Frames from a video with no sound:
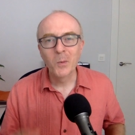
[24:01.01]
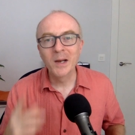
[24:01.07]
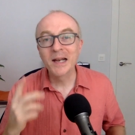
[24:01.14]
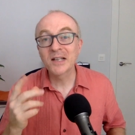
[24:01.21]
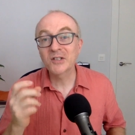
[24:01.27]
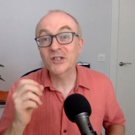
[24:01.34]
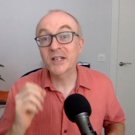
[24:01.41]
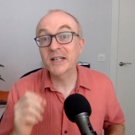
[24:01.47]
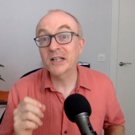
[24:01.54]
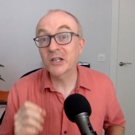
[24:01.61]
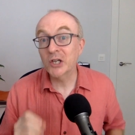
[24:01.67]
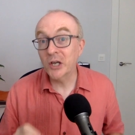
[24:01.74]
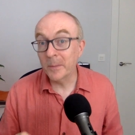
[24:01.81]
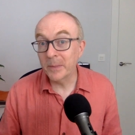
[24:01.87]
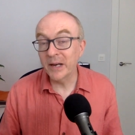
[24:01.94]
Well, let's take a
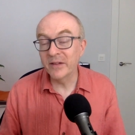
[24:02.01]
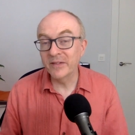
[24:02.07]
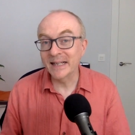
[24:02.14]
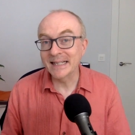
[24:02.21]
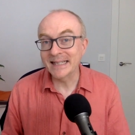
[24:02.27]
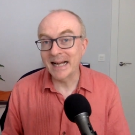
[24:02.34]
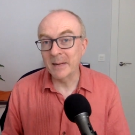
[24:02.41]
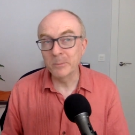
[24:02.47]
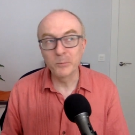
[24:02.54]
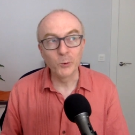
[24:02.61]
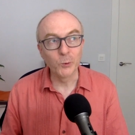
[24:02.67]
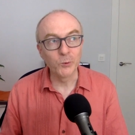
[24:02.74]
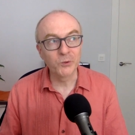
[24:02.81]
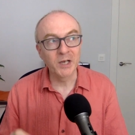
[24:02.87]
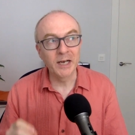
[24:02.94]
couple of
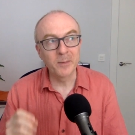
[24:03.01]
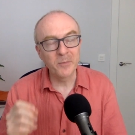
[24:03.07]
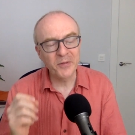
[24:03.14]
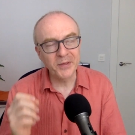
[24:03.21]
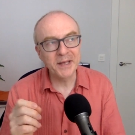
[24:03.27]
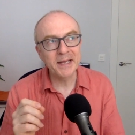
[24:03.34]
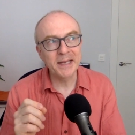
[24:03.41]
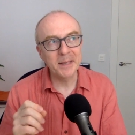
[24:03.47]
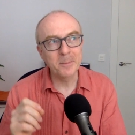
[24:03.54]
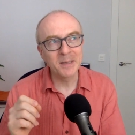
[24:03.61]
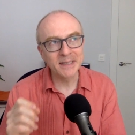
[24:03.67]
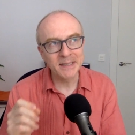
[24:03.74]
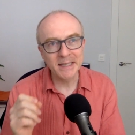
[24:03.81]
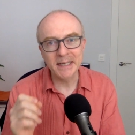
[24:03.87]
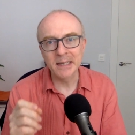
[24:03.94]
examples, and I'm thinking
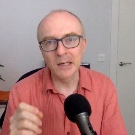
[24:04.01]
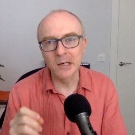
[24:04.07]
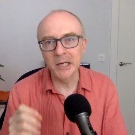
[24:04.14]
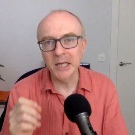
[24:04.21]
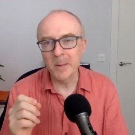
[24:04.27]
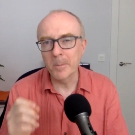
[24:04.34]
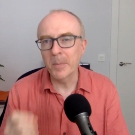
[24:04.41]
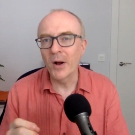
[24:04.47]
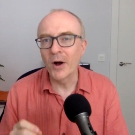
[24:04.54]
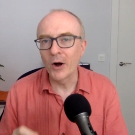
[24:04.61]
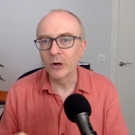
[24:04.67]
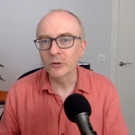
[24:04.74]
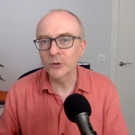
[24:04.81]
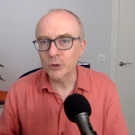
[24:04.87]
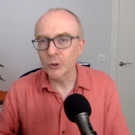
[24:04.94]
particularly in
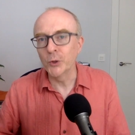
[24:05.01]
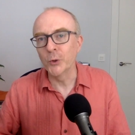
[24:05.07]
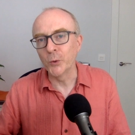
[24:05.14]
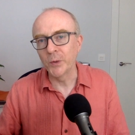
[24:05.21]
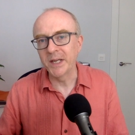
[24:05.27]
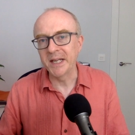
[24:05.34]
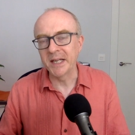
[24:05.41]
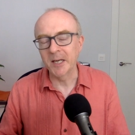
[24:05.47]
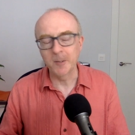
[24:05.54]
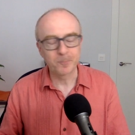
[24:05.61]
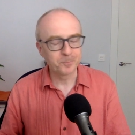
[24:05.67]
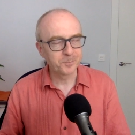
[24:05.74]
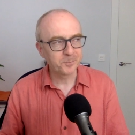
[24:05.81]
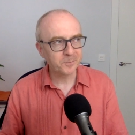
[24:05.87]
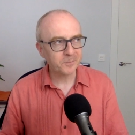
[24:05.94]
part two here.
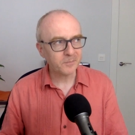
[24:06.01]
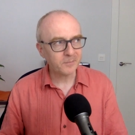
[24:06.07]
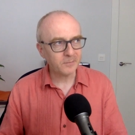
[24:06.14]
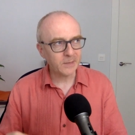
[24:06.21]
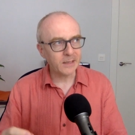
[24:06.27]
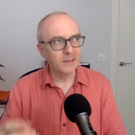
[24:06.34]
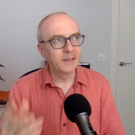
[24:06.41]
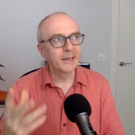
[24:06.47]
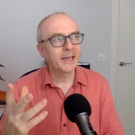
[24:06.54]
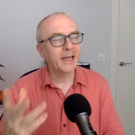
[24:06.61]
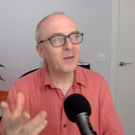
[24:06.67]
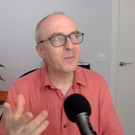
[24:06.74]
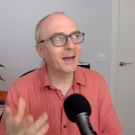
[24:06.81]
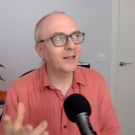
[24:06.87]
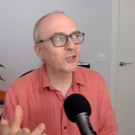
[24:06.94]

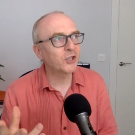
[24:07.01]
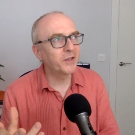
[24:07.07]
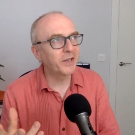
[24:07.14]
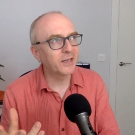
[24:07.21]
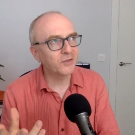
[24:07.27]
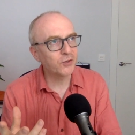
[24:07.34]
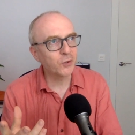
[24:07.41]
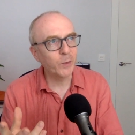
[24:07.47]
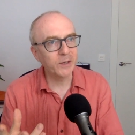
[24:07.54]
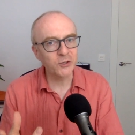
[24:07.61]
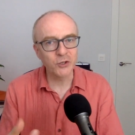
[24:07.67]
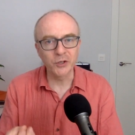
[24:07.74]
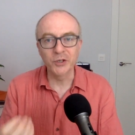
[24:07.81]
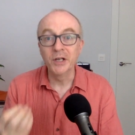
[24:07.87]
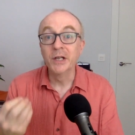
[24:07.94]
Imagine there's a
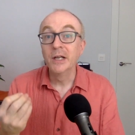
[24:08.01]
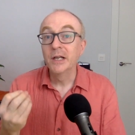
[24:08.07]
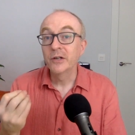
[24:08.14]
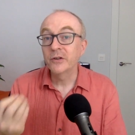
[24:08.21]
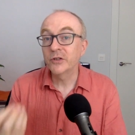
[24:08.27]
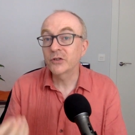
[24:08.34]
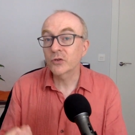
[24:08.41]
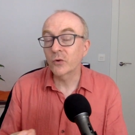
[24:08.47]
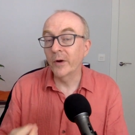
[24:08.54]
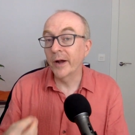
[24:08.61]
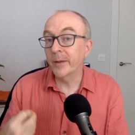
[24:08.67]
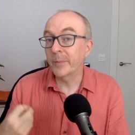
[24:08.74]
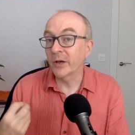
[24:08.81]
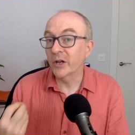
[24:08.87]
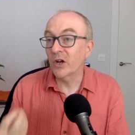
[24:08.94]
question,
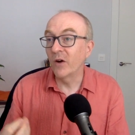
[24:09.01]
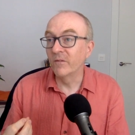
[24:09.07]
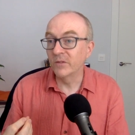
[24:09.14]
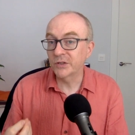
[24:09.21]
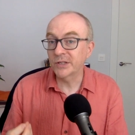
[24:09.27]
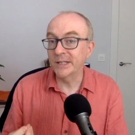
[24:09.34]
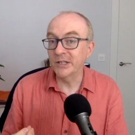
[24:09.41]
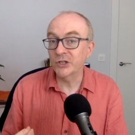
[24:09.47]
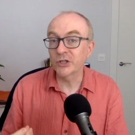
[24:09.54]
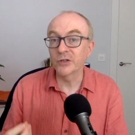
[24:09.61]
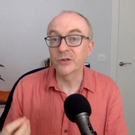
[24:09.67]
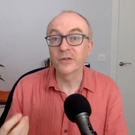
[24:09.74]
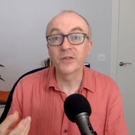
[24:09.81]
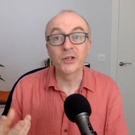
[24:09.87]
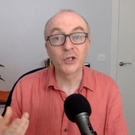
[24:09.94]
describe a
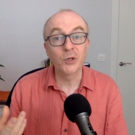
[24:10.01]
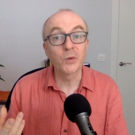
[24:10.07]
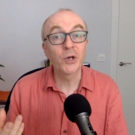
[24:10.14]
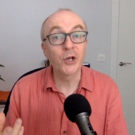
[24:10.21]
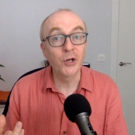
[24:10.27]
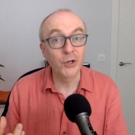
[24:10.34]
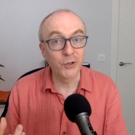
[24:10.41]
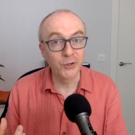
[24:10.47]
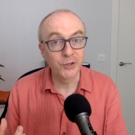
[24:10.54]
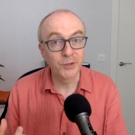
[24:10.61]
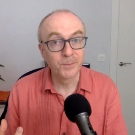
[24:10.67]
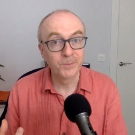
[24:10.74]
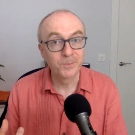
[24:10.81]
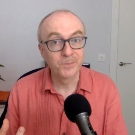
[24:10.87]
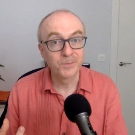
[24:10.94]
conversation that you heard,
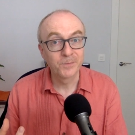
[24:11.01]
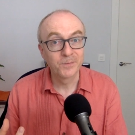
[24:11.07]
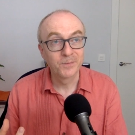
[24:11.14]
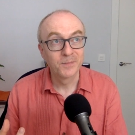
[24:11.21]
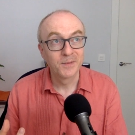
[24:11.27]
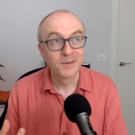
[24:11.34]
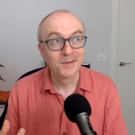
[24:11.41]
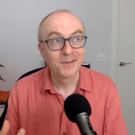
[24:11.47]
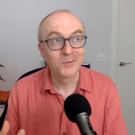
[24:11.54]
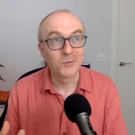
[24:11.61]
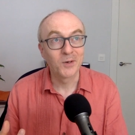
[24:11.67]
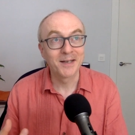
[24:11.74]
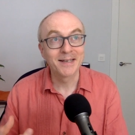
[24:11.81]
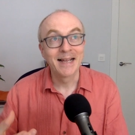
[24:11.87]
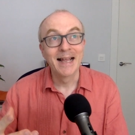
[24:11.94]

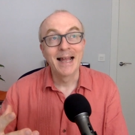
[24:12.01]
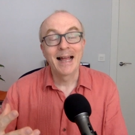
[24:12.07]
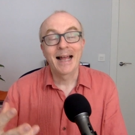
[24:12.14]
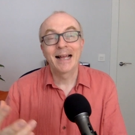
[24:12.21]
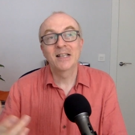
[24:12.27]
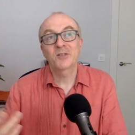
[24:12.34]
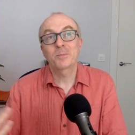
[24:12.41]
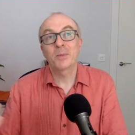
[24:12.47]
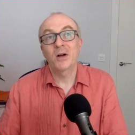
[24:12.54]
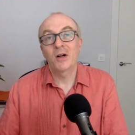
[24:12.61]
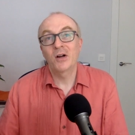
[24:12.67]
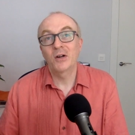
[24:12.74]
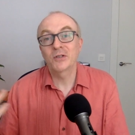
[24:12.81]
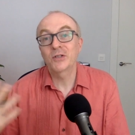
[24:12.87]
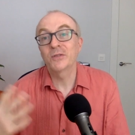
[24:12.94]
right? As
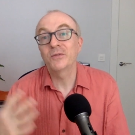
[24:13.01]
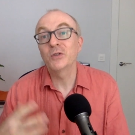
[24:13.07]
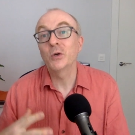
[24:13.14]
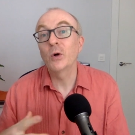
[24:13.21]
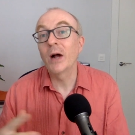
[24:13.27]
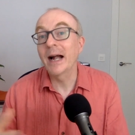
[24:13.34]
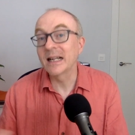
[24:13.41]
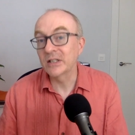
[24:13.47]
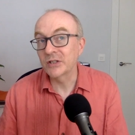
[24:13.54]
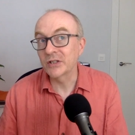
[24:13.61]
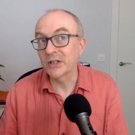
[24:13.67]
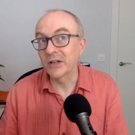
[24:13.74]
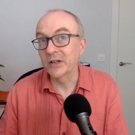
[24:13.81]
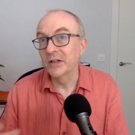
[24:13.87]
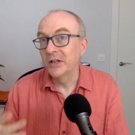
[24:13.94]
part of your
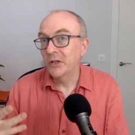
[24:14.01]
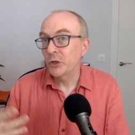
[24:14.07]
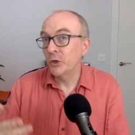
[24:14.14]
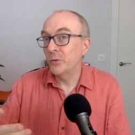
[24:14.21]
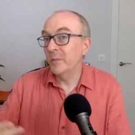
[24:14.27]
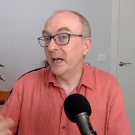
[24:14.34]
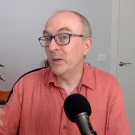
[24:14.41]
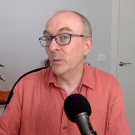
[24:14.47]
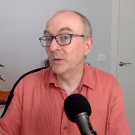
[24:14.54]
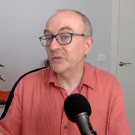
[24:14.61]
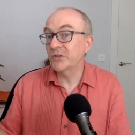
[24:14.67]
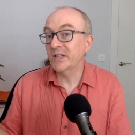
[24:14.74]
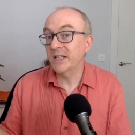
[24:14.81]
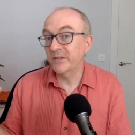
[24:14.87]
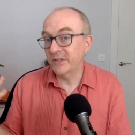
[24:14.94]
answer, you may want
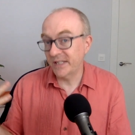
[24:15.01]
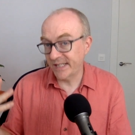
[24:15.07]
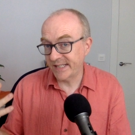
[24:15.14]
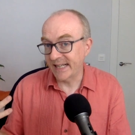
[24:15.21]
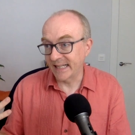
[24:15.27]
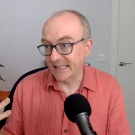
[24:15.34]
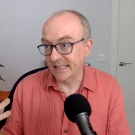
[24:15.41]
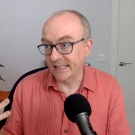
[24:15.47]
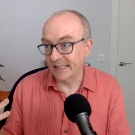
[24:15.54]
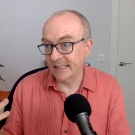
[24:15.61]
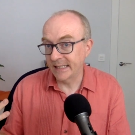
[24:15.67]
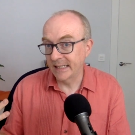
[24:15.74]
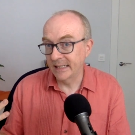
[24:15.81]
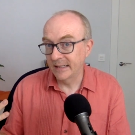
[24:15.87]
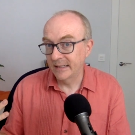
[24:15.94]
to give a setting